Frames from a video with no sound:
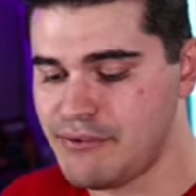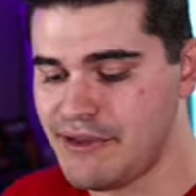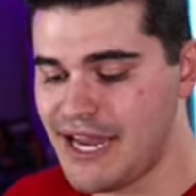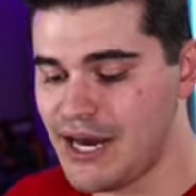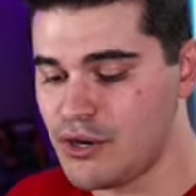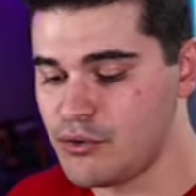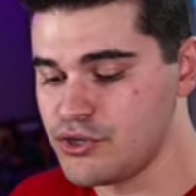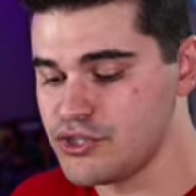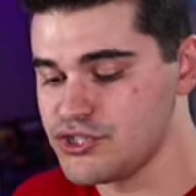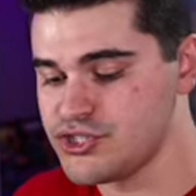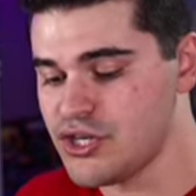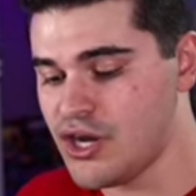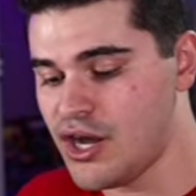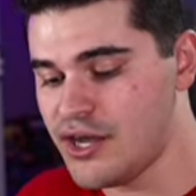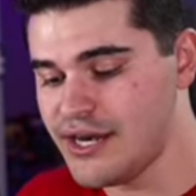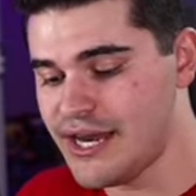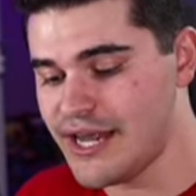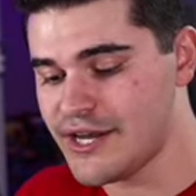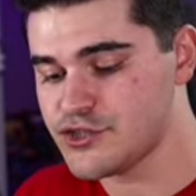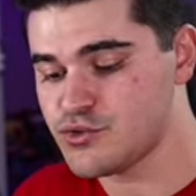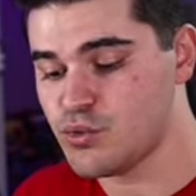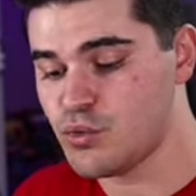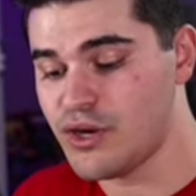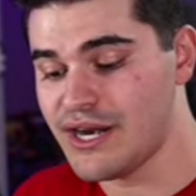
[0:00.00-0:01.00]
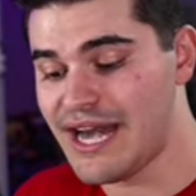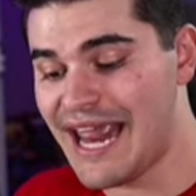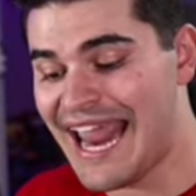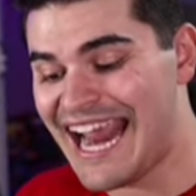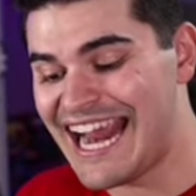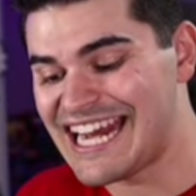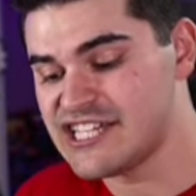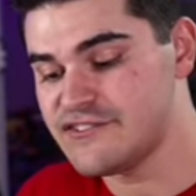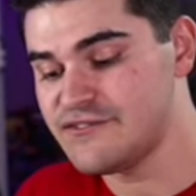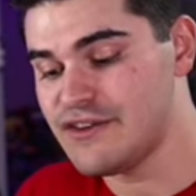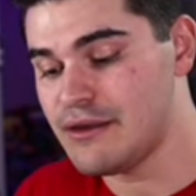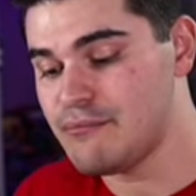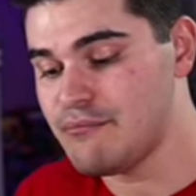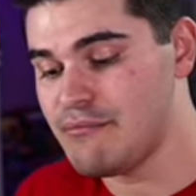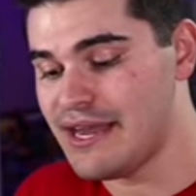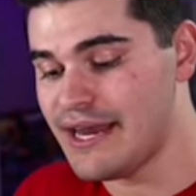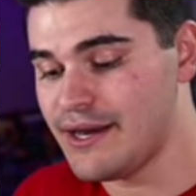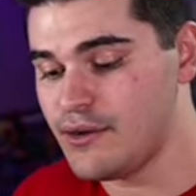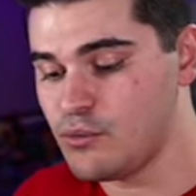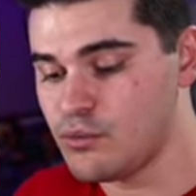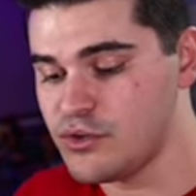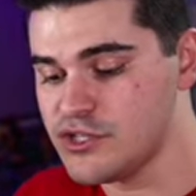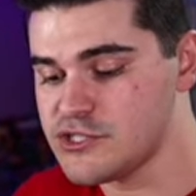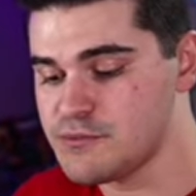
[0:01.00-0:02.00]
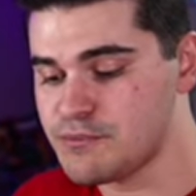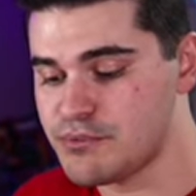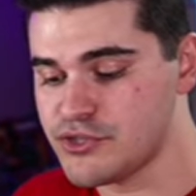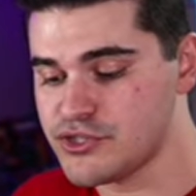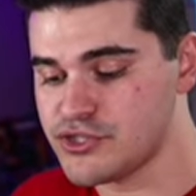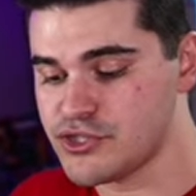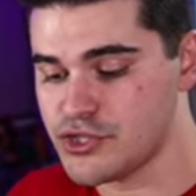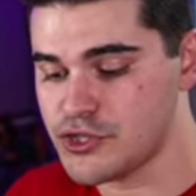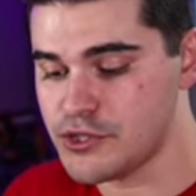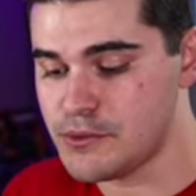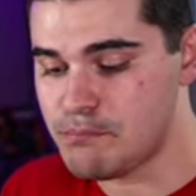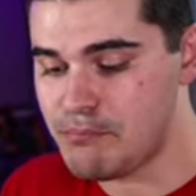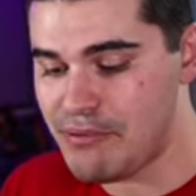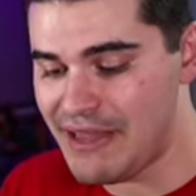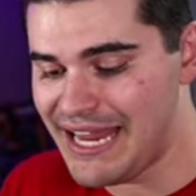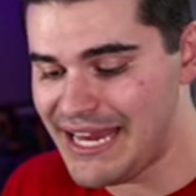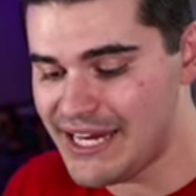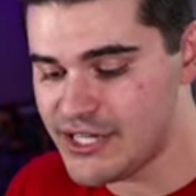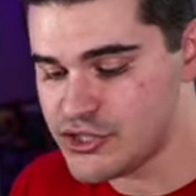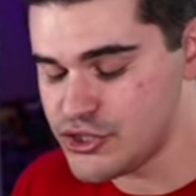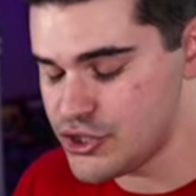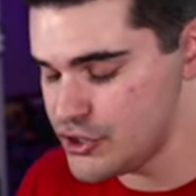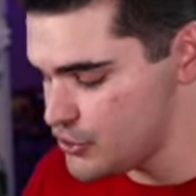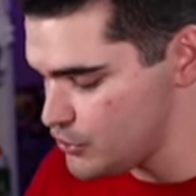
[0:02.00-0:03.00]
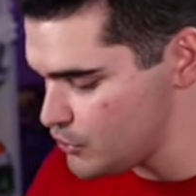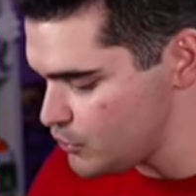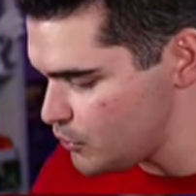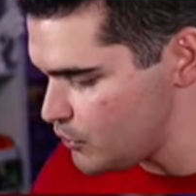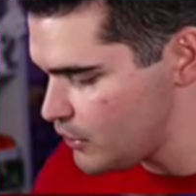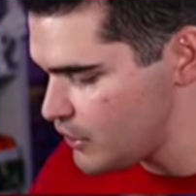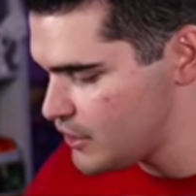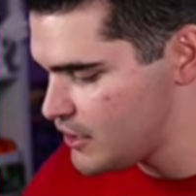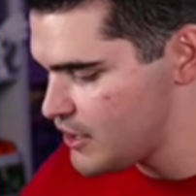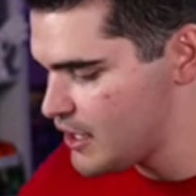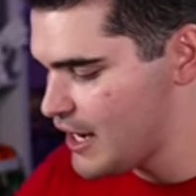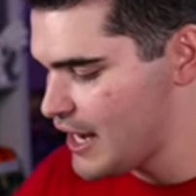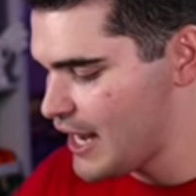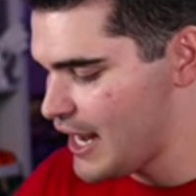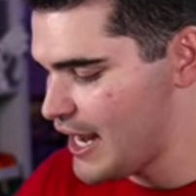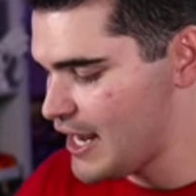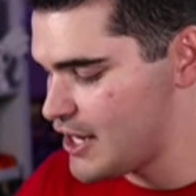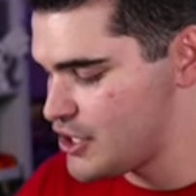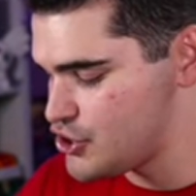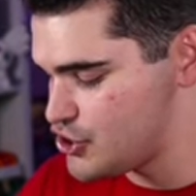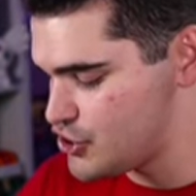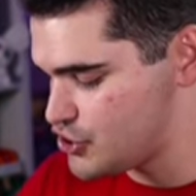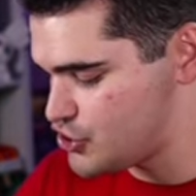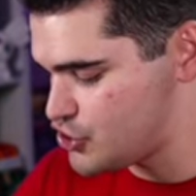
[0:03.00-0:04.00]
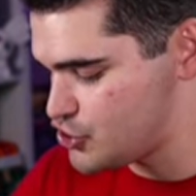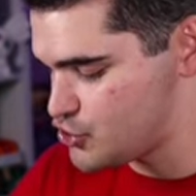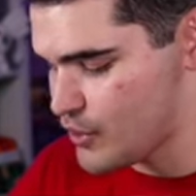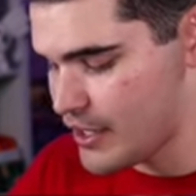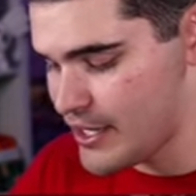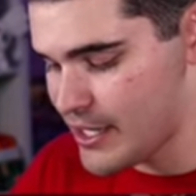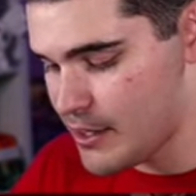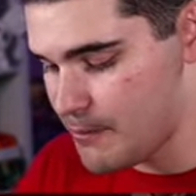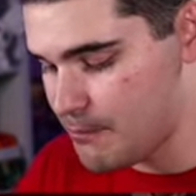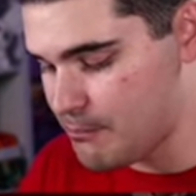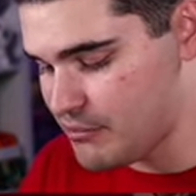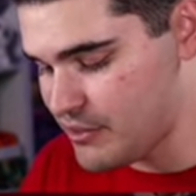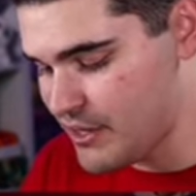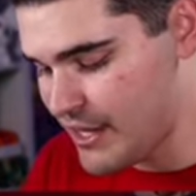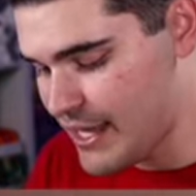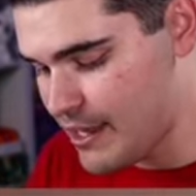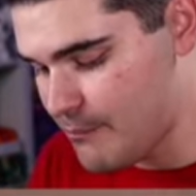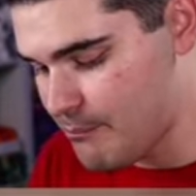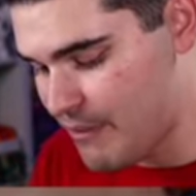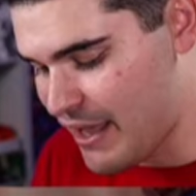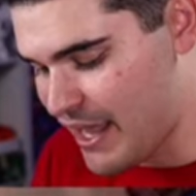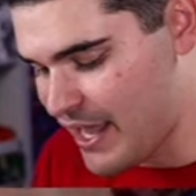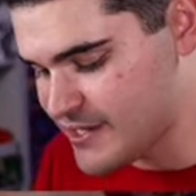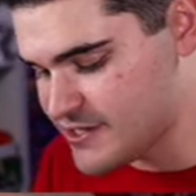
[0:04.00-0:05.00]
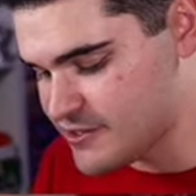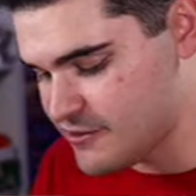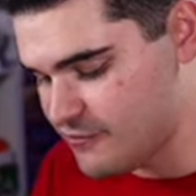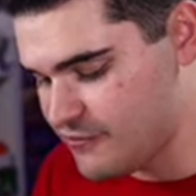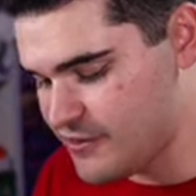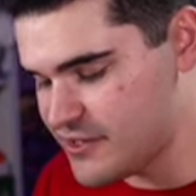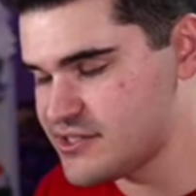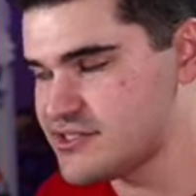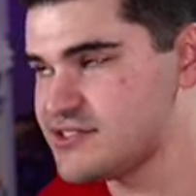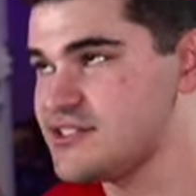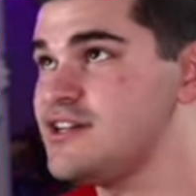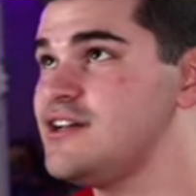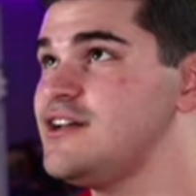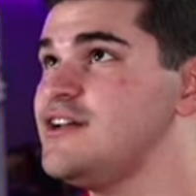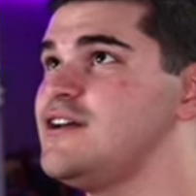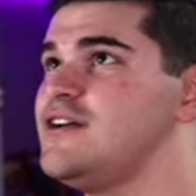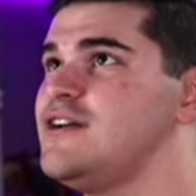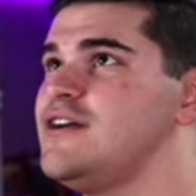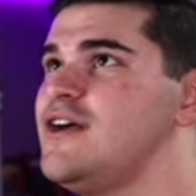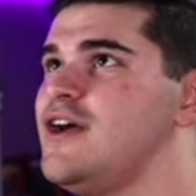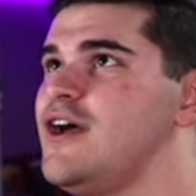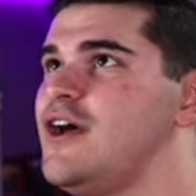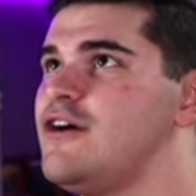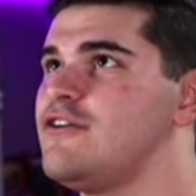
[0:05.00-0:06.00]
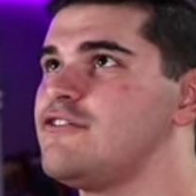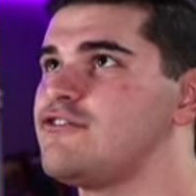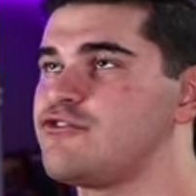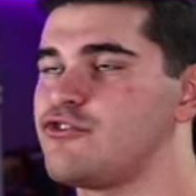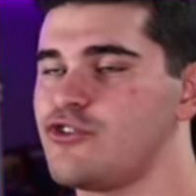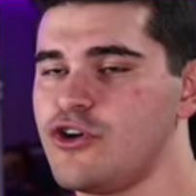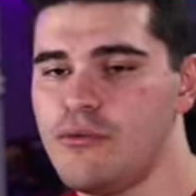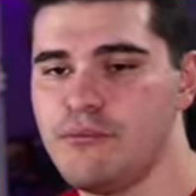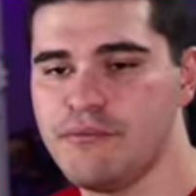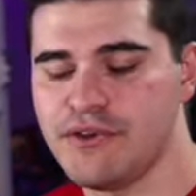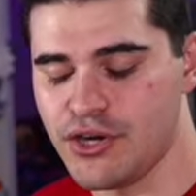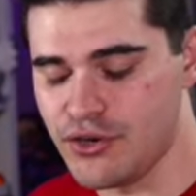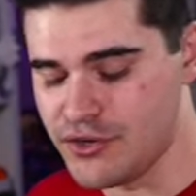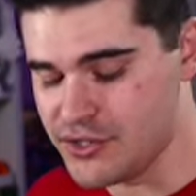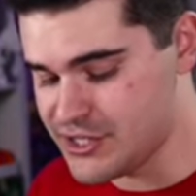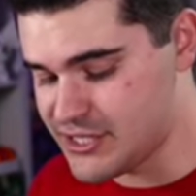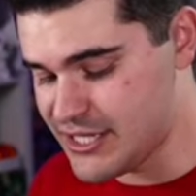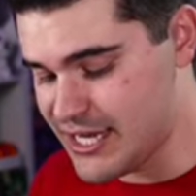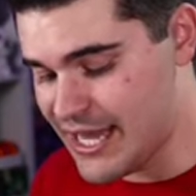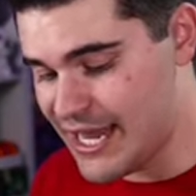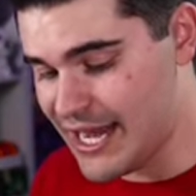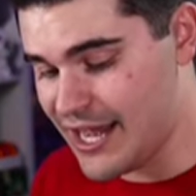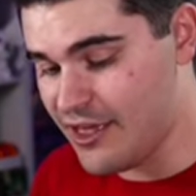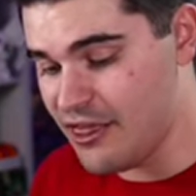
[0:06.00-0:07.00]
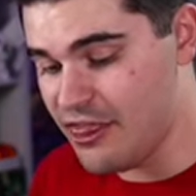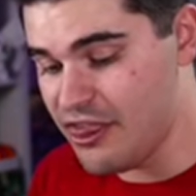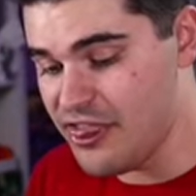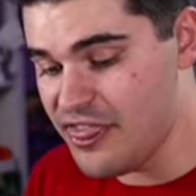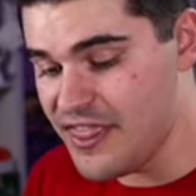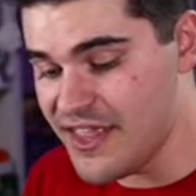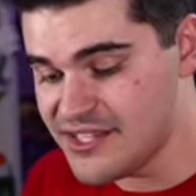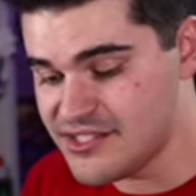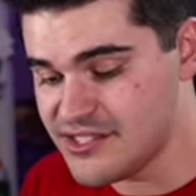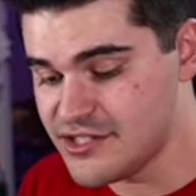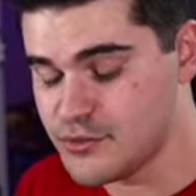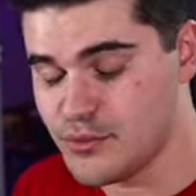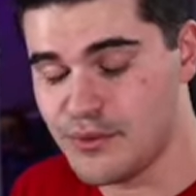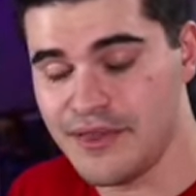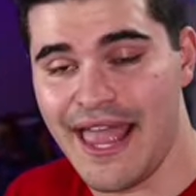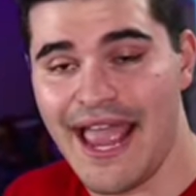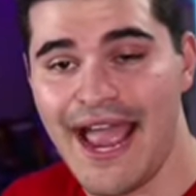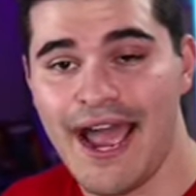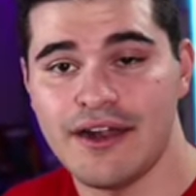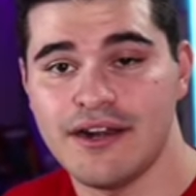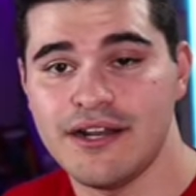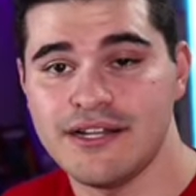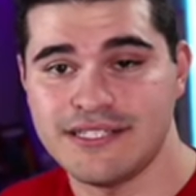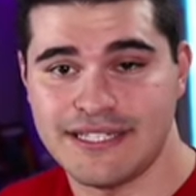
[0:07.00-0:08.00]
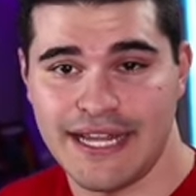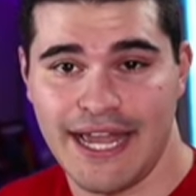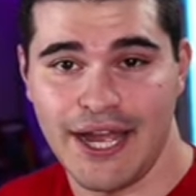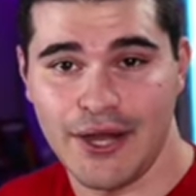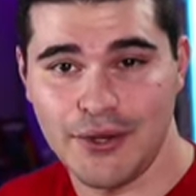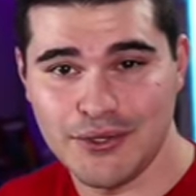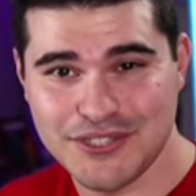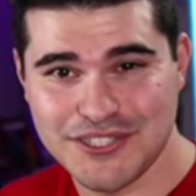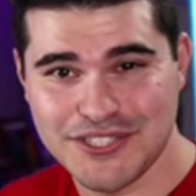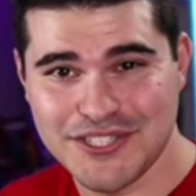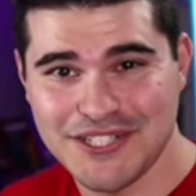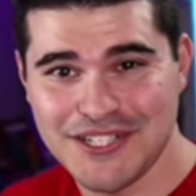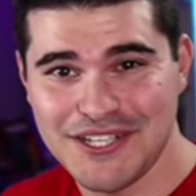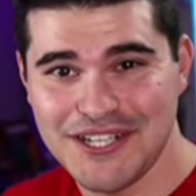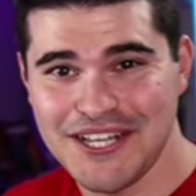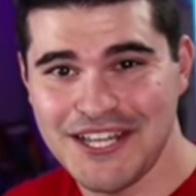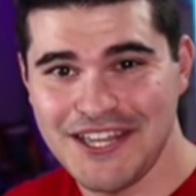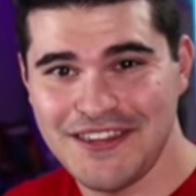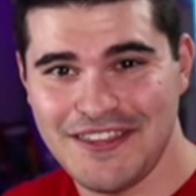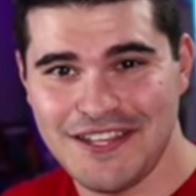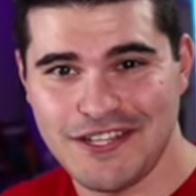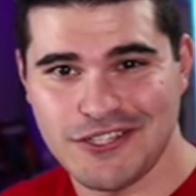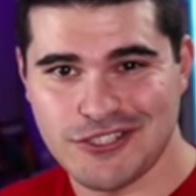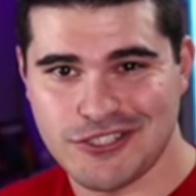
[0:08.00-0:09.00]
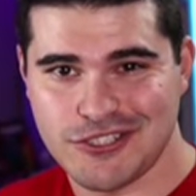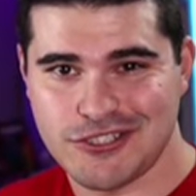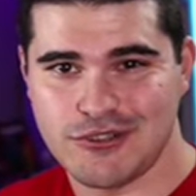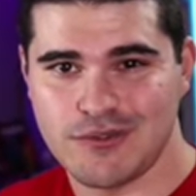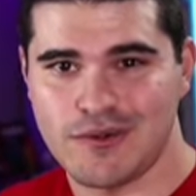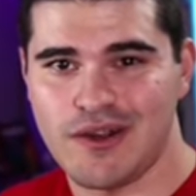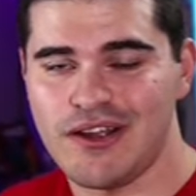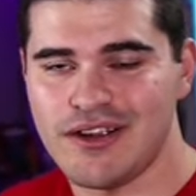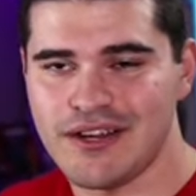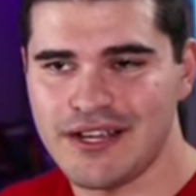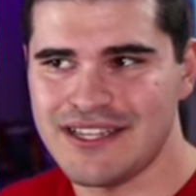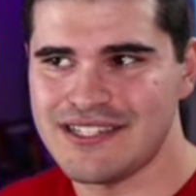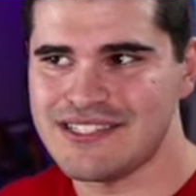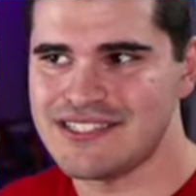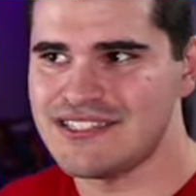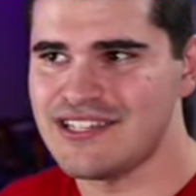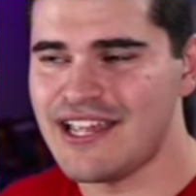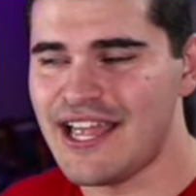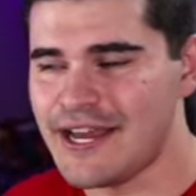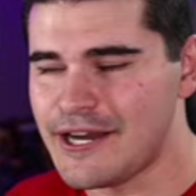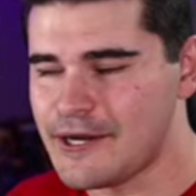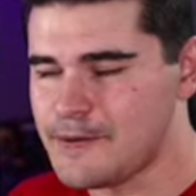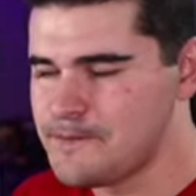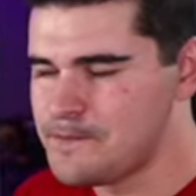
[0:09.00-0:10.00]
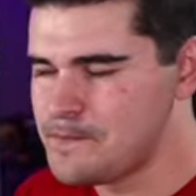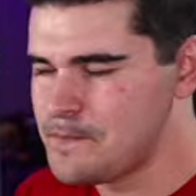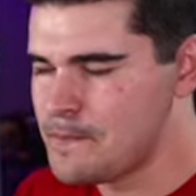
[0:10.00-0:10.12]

power, Don X1, activate main once per turn, pay 2, and just straight up play a Pacifista from your deck. This is without a doubt the strongest like